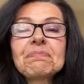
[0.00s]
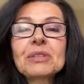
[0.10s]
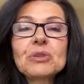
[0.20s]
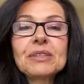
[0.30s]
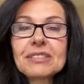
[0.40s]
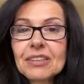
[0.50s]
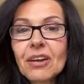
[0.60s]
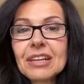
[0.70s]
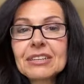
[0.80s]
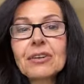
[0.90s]
to
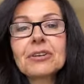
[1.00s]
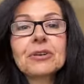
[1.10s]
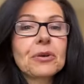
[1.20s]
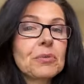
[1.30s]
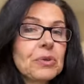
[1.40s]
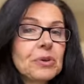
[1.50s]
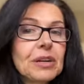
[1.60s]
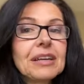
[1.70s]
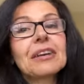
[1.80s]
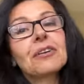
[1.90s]
install it on your
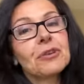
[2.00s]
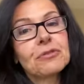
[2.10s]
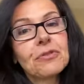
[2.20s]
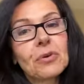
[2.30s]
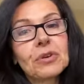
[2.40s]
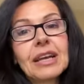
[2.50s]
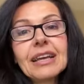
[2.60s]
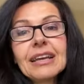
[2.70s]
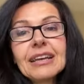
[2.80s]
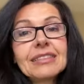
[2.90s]
computer and on your phone.
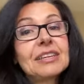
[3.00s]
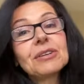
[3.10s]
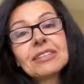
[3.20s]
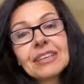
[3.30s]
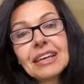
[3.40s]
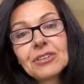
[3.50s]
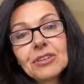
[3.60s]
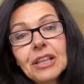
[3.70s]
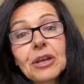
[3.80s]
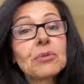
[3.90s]
And then you can
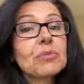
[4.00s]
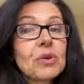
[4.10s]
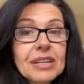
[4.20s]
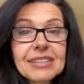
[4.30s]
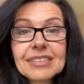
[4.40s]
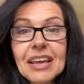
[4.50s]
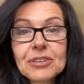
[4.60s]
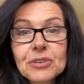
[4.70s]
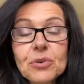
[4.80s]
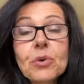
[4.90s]
schedule an onboarding
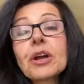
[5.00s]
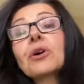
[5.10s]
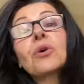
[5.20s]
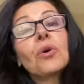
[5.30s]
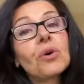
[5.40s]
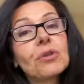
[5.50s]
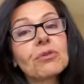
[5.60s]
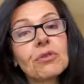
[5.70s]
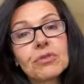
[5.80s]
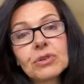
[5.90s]
session or a
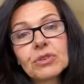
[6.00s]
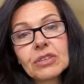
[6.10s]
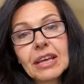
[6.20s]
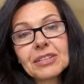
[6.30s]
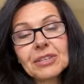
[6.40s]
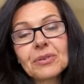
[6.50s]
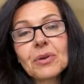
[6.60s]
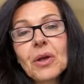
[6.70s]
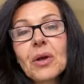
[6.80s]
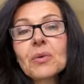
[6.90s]
goal review
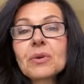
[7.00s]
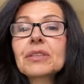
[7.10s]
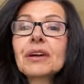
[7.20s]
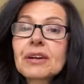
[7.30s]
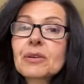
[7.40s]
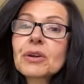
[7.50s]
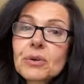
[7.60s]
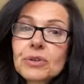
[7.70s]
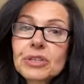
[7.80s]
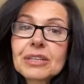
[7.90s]
session with our
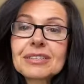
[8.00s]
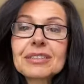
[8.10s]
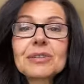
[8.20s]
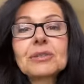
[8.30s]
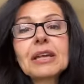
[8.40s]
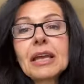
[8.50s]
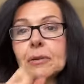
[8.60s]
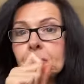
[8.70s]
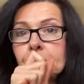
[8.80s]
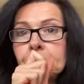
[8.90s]
coaches to
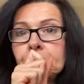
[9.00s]
take,